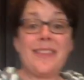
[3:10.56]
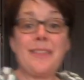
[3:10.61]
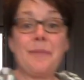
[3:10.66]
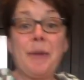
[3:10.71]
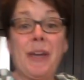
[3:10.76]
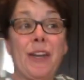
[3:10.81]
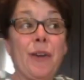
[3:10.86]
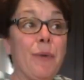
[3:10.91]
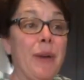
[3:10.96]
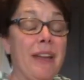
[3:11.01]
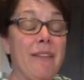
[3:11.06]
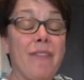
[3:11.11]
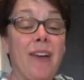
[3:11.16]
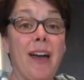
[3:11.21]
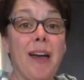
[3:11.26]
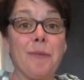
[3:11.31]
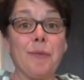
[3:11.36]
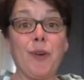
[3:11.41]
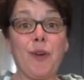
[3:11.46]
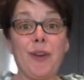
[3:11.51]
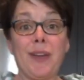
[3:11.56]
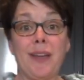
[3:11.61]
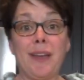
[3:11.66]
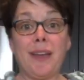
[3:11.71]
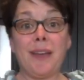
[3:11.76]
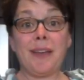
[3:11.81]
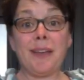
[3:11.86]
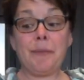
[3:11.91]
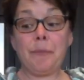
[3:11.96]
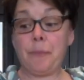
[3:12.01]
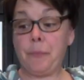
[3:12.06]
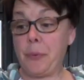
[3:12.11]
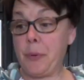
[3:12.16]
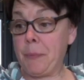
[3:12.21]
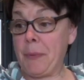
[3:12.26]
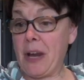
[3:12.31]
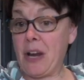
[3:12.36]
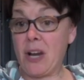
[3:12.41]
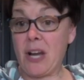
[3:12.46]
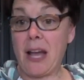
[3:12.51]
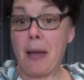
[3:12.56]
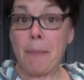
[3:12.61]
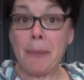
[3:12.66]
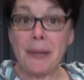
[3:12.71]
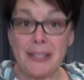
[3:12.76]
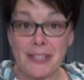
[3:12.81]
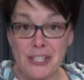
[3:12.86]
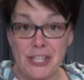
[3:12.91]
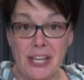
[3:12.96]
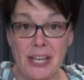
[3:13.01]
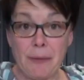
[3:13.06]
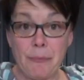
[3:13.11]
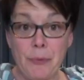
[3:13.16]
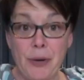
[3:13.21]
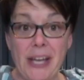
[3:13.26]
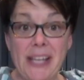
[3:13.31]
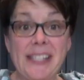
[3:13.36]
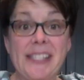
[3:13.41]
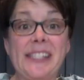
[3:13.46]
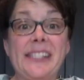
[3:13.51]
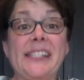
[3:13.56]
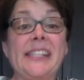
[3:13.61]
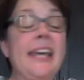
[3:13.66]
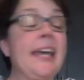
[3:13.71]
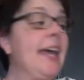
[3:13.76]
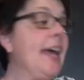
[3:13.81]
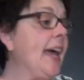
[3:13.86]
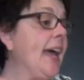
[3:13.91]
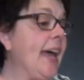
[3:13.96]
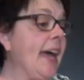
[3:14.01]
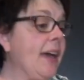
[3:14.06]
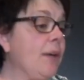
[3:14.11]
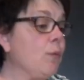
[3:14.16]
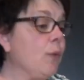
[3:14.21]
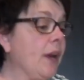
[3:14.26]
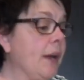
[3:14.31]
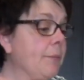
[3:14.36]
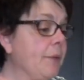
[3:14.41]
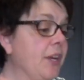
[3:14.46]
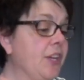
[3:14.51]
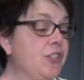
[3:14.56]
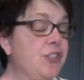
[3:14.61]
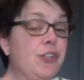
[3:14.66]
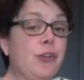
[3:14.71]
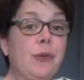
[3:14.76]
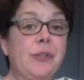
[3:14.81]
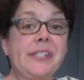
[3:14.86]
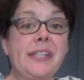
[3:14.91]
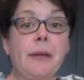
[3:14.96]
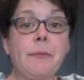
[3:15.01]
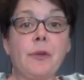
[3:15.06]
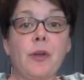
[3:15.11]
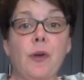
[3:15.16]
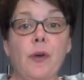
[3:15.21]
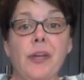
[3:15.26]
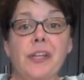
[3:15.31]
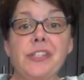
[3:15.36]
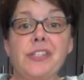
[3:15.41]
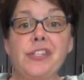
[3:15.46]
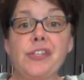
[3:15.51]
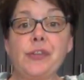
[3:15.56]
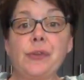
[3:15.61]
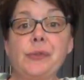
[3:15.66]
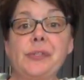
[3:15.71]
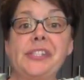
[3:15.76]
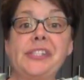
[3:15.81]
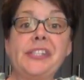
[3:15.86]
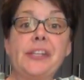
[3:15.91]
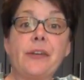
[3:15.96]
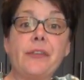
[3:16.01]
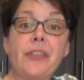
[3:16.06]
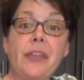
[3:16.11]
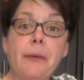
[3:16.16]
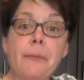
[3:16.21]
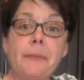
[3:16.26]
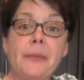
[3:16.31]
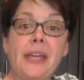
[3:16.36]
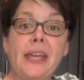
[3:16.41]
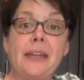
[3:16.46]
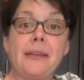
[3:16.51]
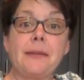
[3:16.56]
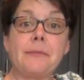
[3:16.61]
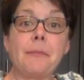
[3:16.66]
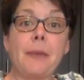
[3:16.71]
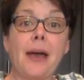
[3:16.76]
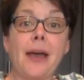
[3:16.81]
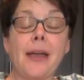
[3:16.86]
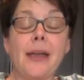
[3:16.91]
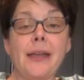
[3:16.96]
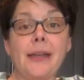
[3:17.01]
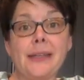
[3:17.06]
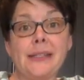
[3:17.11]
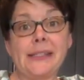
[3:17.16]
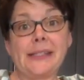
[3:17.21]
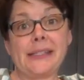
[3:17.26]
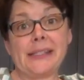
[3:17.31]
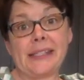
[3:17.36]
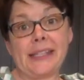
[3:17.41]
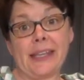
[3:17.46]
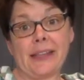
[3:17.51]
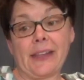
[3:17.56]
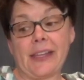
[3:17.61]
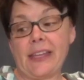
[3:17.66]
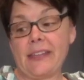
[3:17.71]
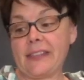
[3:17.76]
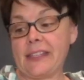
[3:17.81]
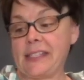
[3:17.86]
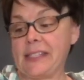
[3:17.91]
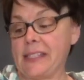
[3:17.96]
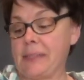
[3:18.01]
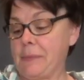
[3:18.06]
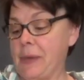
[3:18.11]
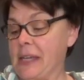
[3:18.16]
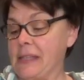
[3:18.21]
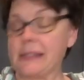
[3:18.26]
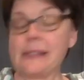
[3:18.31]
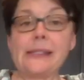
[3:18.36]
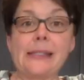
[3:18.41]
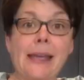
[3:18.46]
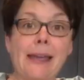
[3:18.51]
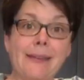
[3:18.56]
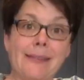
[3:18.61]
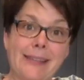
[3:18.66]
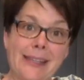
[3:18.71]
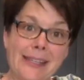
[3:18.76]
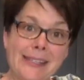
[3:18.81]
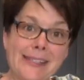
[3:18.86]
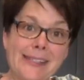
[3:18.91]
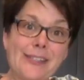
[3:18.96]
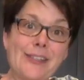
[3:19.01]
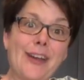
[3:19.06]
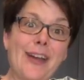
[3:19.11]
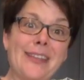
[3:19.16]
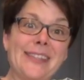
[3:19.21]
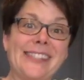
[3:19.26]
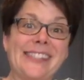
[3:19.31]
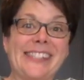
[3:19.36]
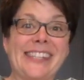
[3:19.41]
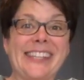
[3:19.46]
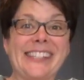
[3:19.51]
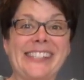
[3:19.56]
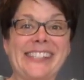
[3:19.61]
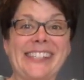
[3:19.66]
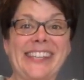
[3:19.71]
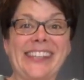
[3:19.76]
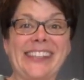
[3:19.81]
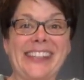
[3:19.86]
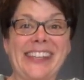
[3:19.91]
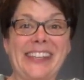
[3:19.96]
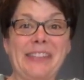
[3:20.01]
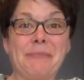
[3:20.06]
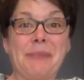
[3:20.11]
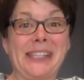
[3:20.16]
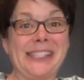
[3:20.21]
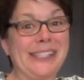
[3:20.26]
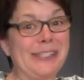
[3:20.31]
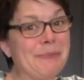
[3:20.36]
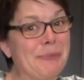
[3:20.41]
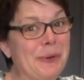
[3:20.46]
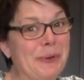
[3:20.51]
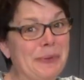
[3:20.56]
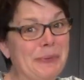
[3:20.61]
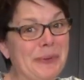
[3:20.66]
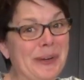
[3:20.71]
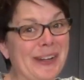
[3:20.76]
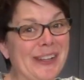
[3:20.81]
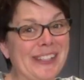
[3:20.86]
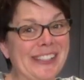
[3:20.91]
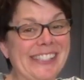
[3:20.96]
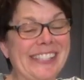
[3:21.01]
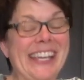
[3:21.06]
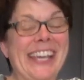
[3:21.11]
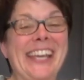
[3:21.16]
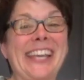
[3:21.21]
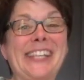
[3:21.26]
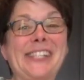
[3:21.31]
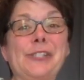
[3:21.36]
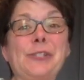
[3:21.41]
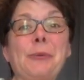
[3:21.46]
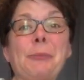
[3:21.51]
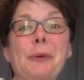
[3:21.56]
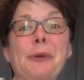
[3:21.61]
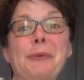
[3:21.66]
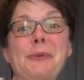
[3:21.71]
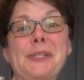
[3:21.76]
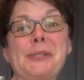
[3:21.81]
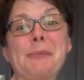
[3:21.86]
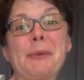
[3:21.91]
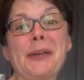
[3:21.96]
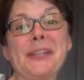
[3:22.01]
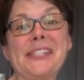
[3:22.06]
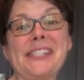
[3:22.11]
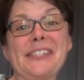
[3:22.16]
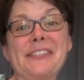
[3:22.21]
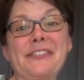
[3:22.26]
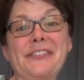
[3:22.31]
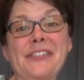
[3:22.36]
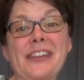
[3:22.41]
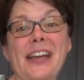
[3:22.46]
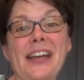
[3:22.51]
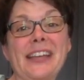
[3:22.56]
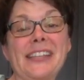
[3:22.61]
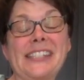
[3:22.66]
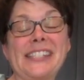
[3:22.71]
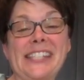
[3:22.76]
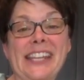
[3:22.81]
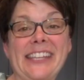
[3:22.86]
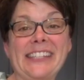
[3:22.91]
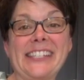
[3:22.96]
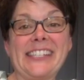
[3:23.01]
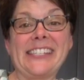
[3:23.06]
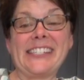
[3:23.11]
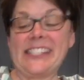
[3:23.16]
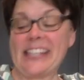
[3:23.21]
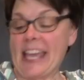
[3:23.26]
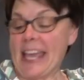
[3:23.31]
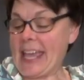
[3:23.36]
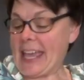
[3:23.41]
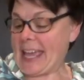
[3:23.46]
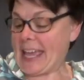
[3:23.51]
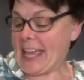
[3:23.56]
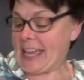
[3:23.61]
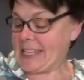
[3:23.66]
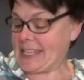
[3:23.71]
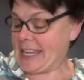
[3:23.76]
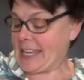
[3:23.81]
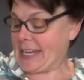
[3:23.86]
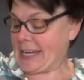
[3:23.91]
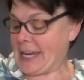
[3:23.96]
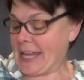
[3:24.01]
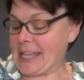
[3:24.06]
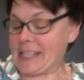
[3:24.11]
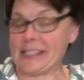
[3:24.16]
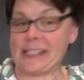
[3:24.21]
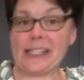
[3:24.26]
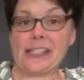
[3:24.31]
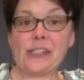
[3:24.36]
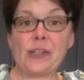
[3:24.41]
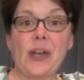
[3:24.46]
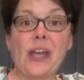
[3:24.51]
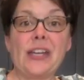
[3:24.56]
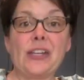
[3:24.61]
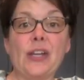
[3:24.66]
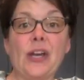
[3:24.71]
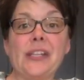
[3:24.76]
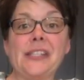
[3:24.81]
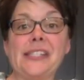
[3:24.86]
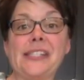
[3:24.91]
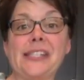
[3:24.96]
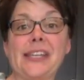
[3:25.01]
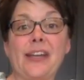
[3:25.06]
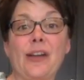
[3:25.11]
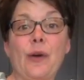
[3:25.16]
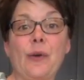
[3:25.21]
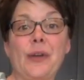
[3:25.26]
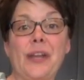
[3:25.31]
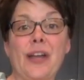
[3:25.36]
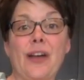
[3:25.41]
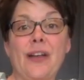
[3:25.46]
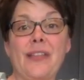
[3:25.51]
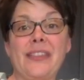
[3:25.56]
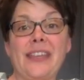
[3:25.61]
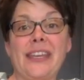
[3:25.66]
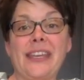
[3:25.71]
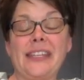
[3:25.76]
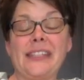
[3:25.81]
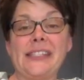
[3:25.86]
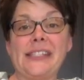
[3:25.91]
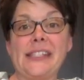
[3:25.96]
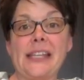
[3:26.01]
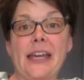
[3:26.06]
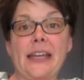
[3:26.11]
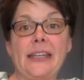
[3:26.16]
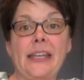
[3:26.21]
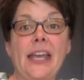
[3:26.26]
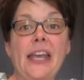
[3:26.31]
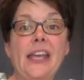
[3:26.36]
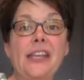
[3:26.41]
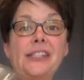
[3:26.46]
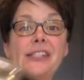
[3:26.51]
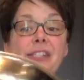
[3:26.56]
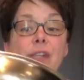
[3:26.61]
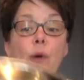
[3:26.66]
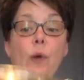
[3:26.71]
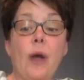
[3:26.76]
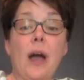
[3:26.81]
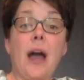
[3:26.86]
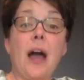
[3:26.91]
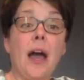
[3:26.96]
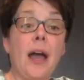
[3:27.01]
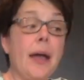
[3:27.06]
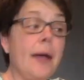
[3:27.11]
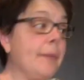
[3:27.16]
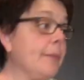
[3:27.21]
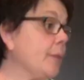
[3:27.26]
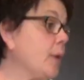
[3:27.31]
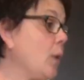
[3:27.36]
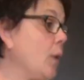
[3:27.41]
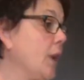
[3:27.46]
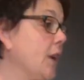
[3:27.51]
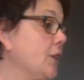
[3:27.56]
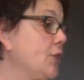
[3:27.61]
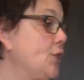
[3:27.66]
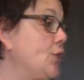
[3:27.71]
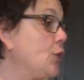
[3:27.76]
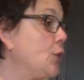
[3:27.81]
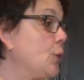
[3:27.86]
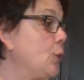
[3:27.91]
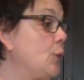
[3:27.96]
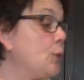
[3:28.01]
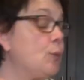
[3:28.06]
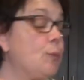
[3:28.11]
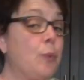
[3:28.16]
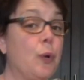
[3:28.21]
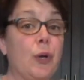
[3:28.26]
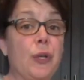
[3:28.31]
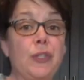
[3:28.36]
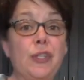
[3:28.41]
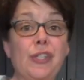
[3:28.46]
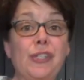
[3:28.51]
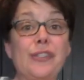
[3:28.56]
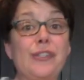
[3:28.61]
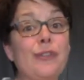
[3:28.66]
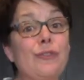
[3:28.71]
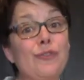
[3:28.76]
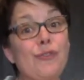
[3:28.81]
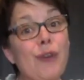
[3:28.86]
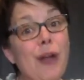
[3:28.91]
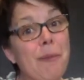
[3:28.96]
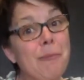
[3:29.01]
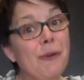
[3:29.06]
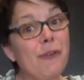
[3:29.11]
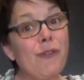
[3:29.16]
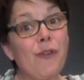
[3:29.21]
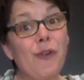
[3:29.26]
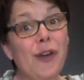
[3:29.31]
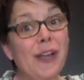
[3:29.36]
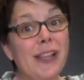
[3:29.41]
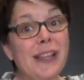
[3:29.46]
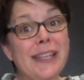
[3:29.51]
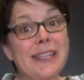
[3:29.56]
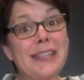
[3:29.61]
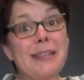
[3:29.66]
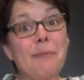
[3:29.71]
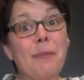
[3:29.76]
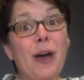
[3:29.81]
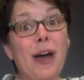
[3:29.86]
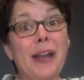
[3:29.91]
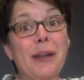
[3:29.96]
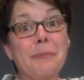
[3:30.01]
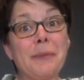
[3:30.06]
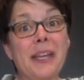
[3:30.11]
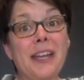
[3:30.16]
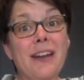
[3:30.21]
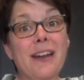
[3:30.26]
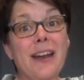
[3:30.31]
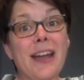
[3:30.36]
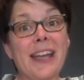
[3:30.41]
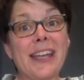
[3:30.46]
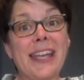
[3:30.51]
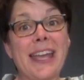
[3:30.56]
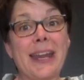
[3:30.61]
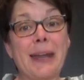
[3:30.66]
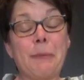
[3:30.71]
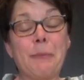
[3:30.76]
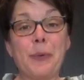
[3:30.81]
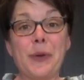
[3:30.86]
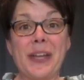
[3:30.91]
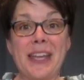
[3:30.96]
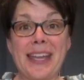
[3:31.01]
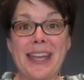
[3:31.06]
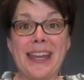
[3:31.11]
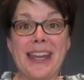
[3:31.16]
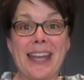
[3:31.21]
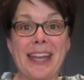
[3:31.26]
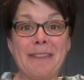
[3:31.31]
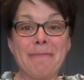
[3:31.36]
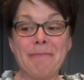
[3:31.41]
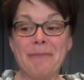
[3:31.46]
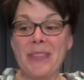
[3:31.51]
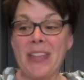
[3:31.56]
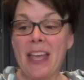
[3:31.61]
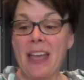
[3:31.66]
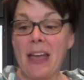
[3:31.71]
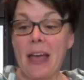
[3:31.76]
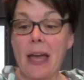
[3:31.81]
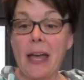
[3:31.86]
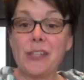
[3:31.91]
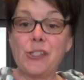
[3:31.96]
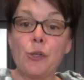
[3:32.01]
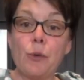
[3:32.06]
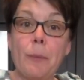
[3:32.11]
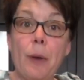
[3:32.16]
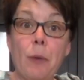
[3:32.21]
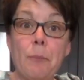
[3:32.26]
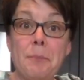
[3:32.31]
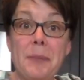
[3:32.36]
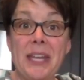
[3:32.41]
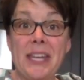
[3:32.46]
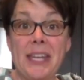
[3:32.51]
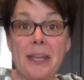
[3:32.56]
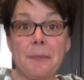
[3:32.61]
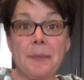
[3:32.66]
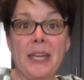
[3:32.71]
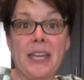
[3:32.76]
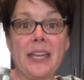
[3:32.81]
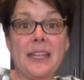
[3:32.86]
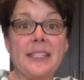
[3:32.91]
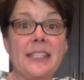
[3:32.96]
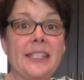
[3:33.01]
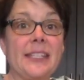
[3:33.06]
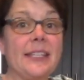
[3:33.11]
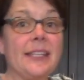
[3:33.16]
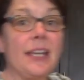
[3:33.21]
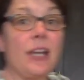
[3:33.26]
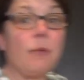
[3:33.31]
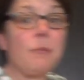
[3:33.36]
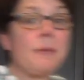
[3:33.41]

microwave, I'm gonna prepare a couple of chicken breasts, and what I'm gonna do is I'm going to sear them in my skillet. This is my stainless non-stick skillet, best of both worlds. Super responsive stainless, and yet it has this great non-stick coating on the inside. So I'm going to put just a drop of oil in the bottom here and get it preheating to about medium heat, and I'll be